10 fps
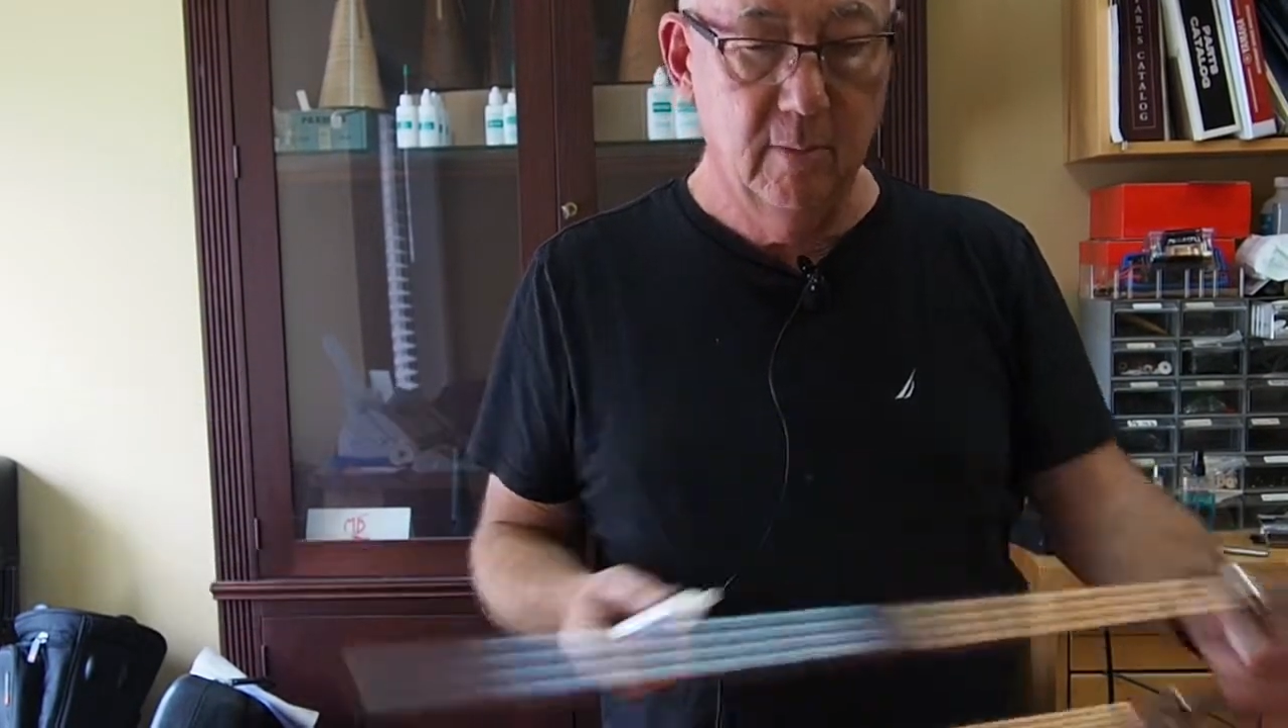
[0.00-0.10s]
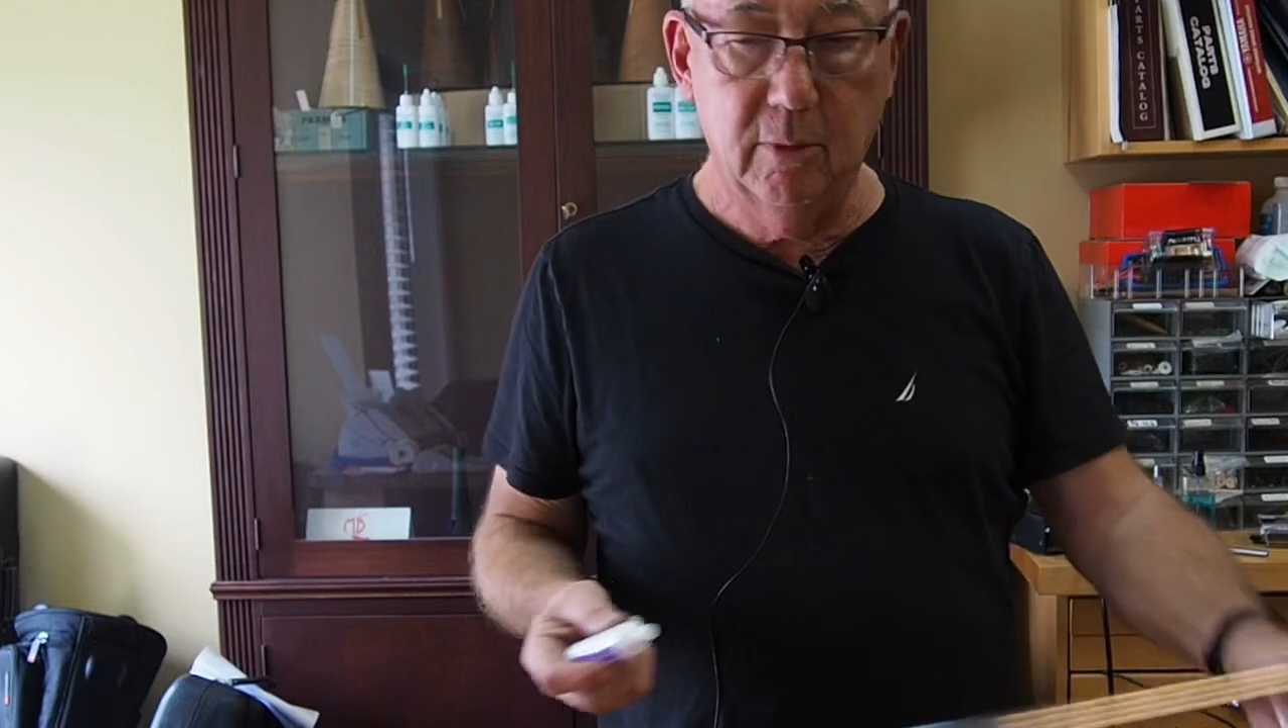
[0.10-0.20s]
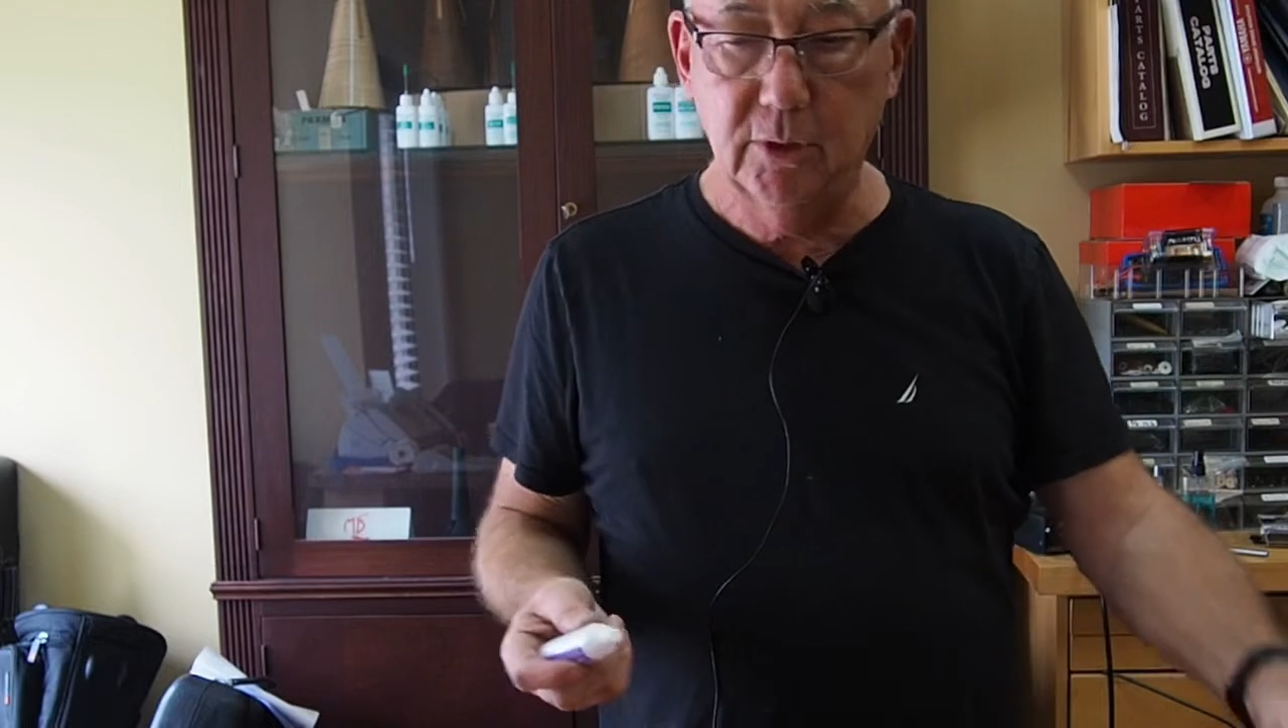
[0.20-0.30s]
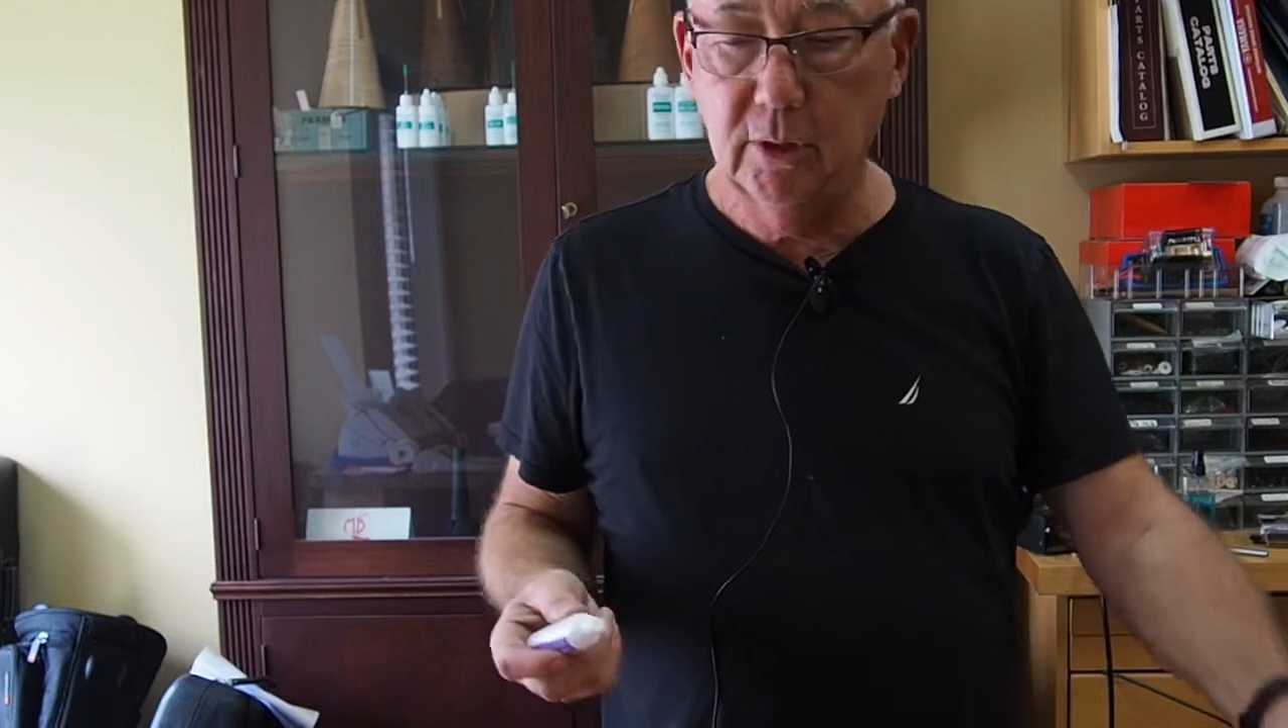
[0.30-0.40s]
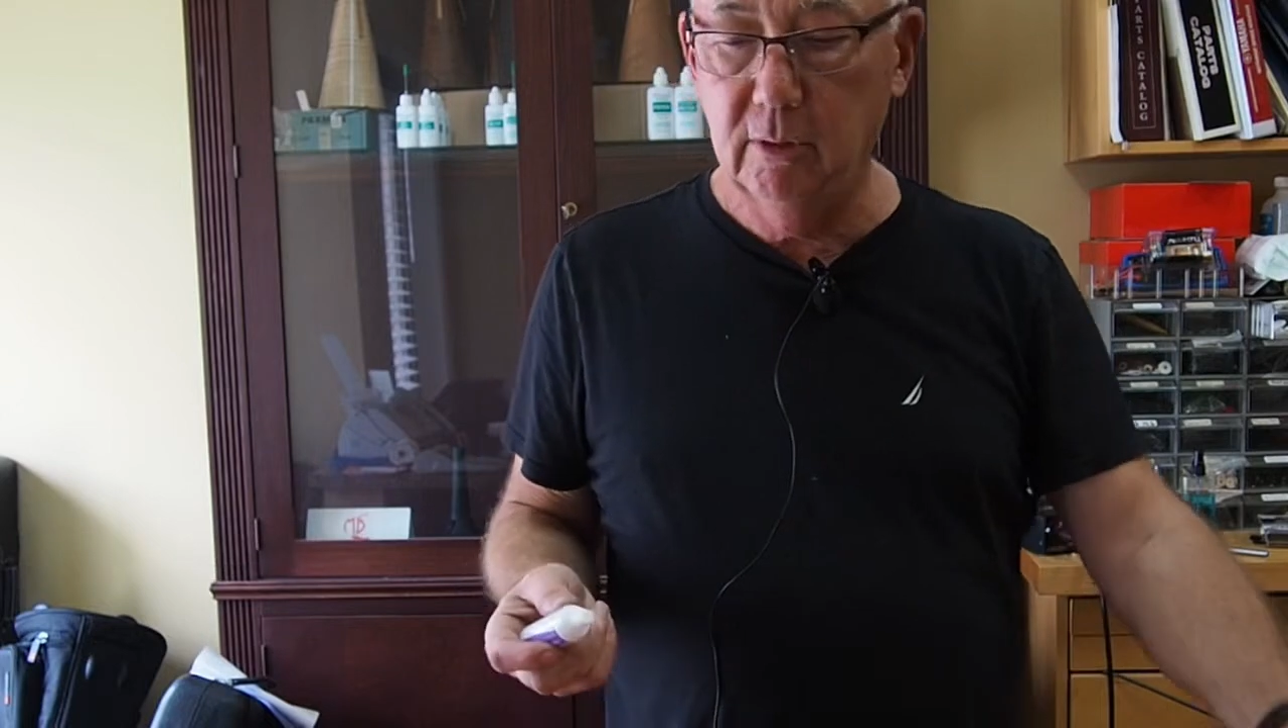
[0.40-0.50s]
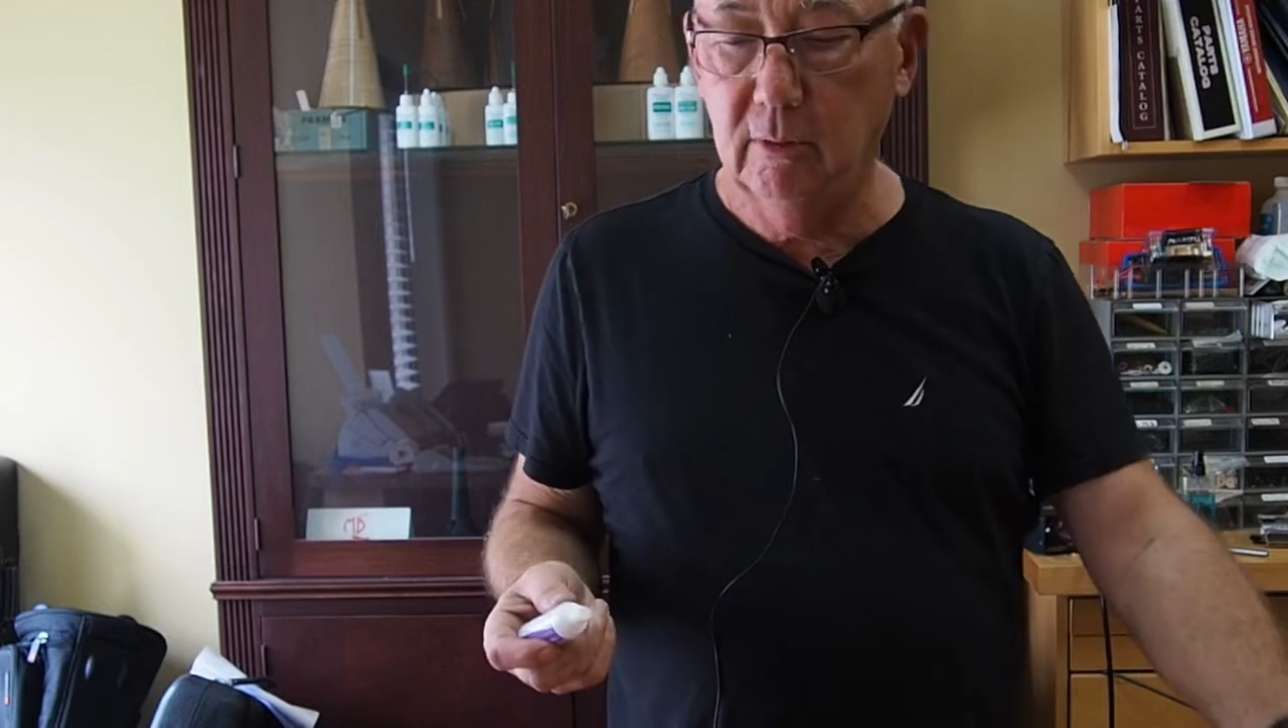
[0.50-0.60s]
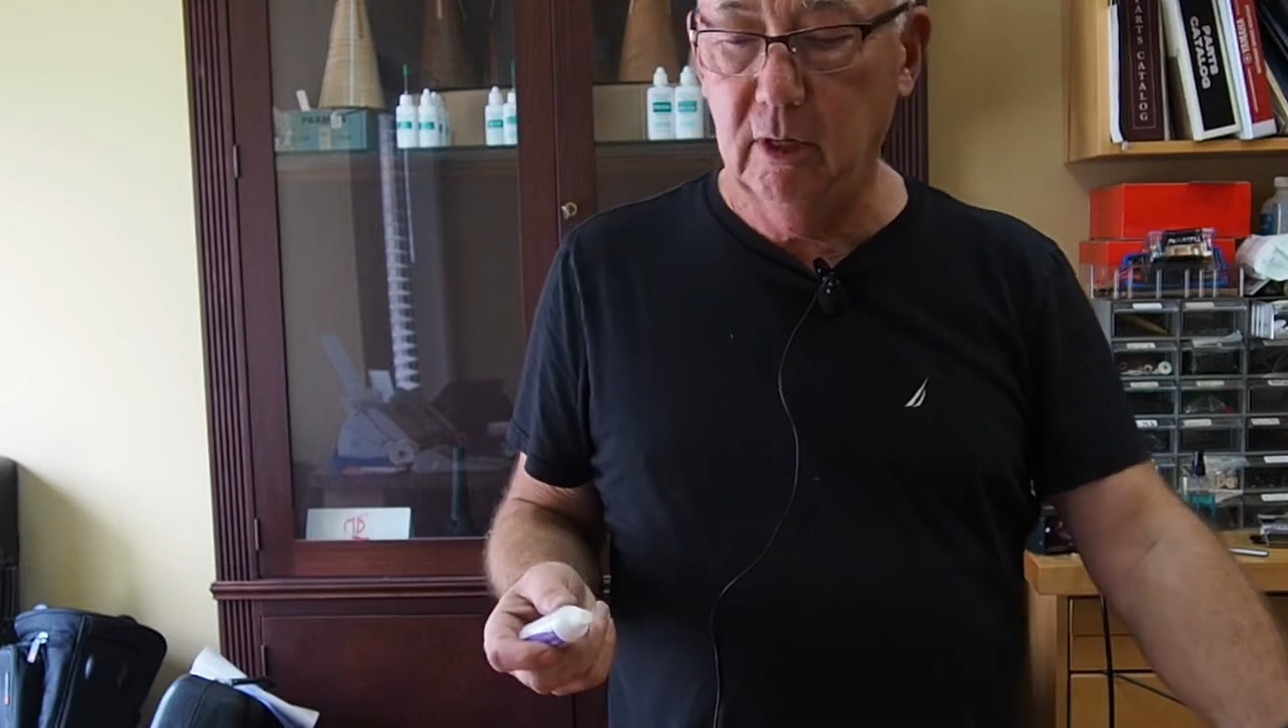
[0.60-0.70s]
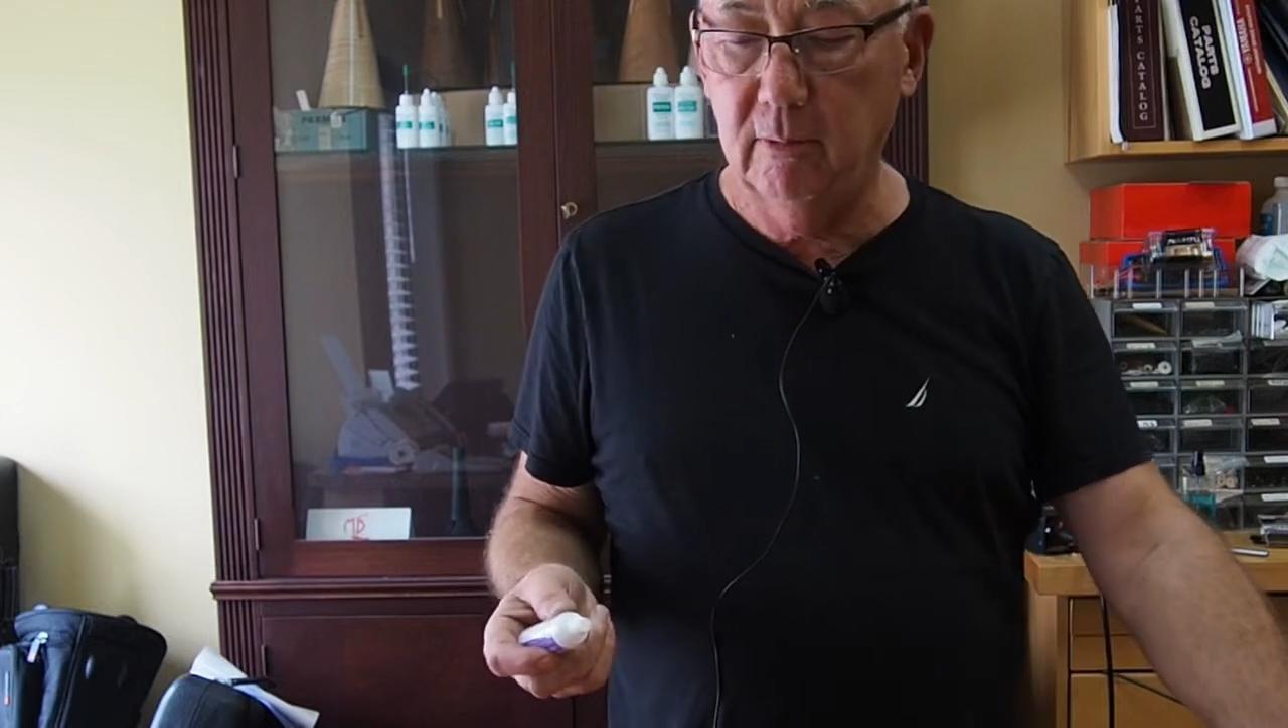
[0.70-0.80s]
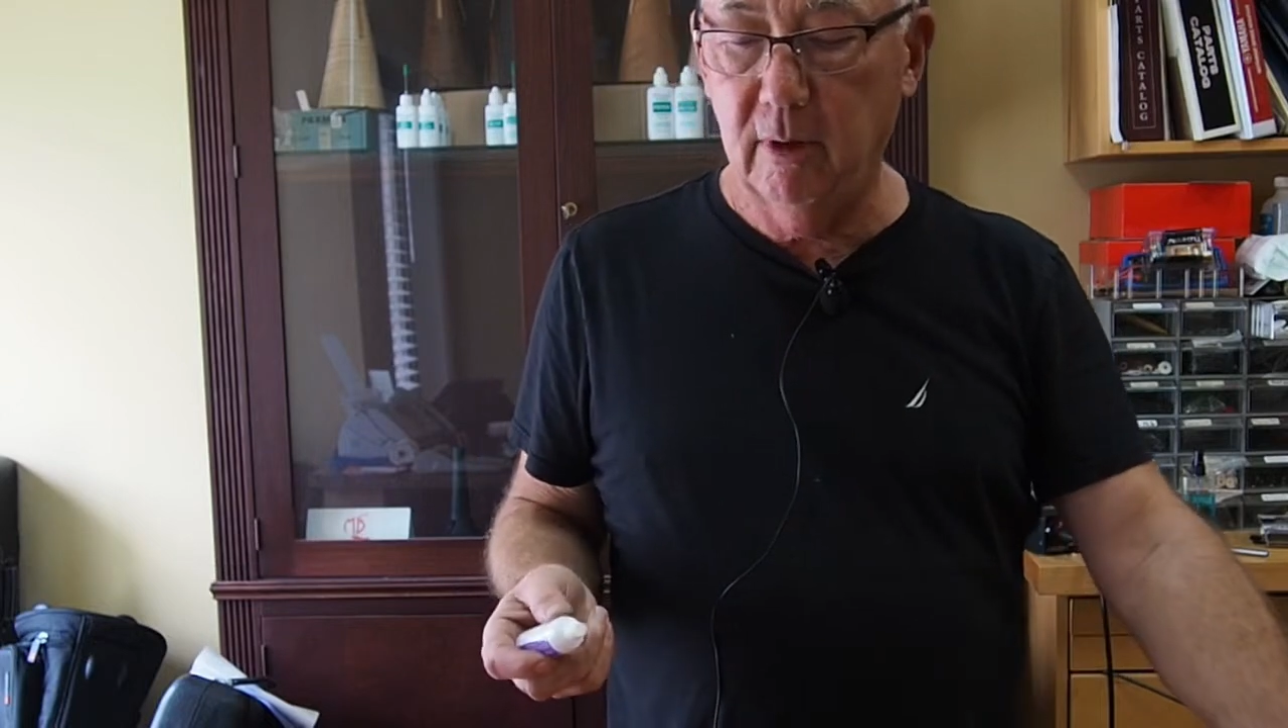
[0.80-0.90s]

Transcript: but you do need